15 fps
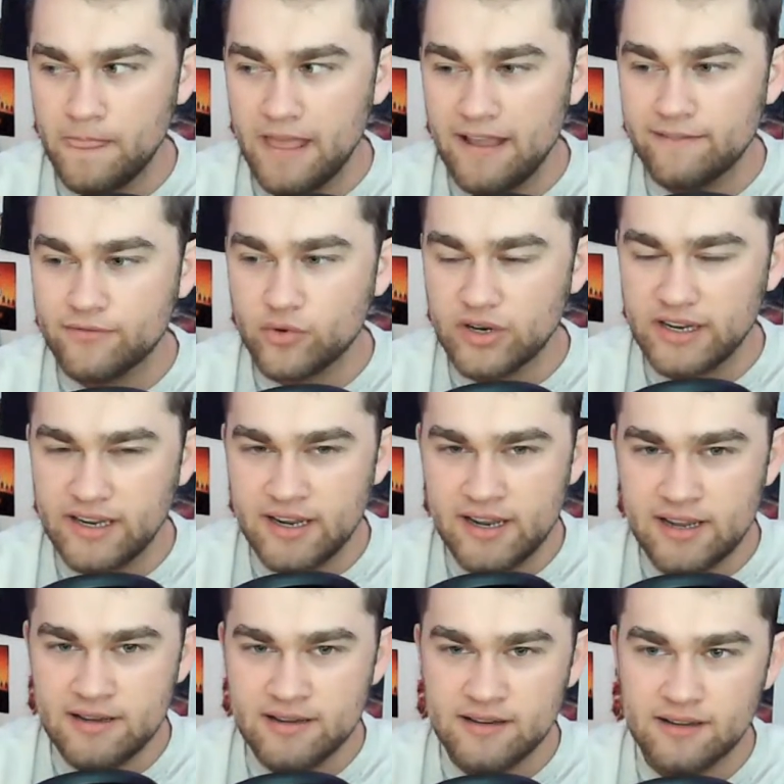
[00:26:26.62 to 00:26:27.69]

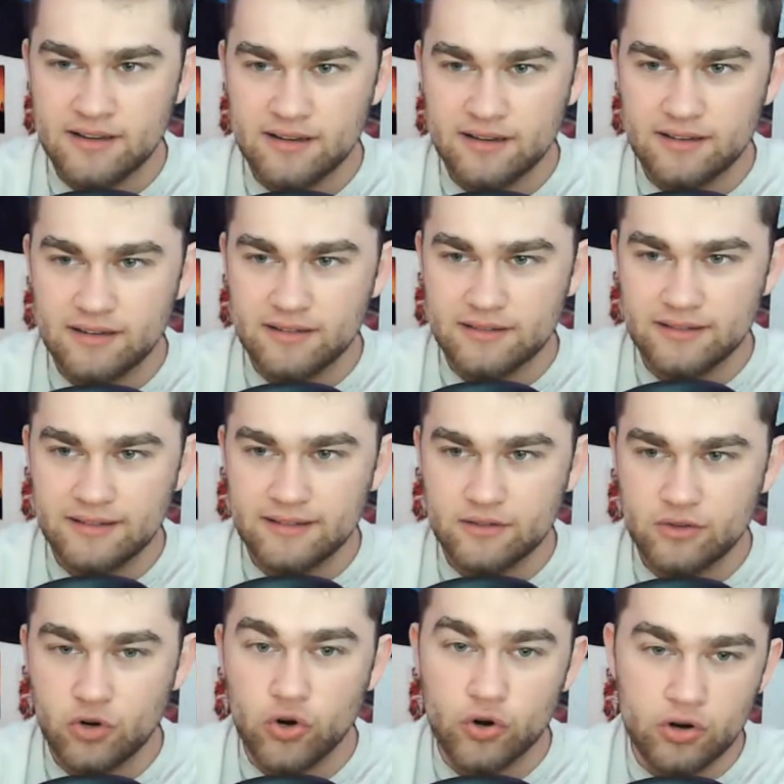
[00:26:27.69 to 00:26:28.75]
Every
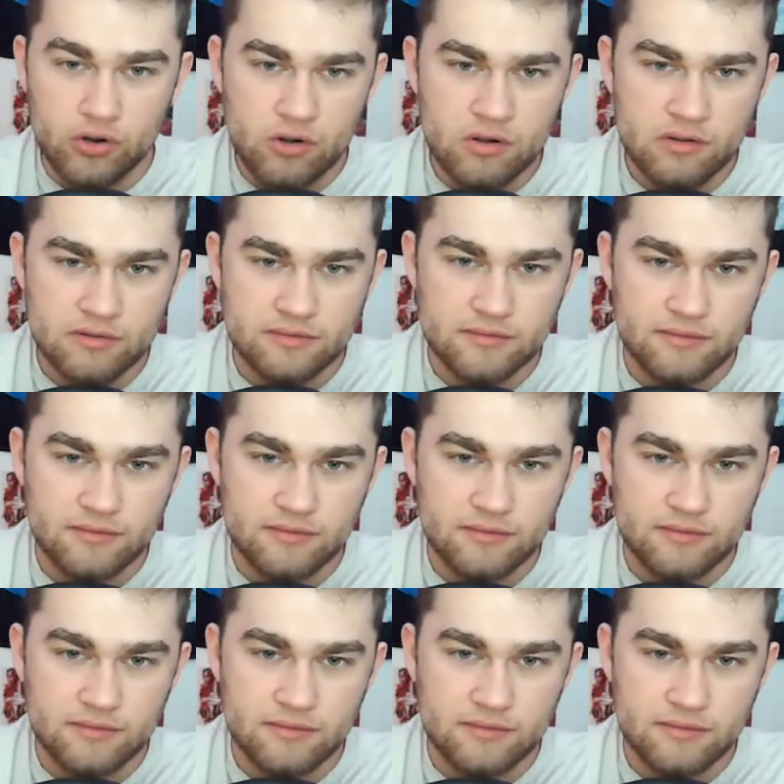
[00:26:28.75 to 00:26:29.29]
hurdle